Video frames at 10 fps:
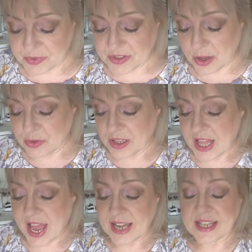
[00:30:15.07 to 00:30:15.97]
So the
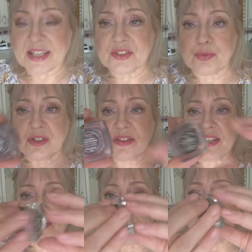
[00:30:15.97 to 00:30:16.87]
lilac is one of
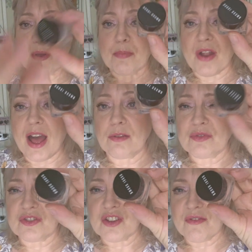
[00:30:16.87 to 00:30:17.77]
these Bobbi
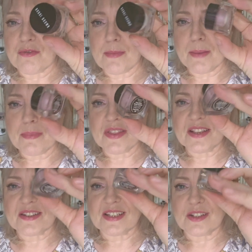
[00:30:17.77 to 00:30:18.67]
Browns. Do you ever remember
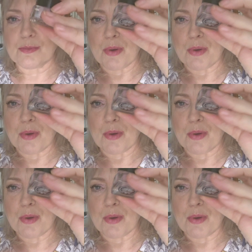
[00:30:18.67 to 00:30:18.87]
these little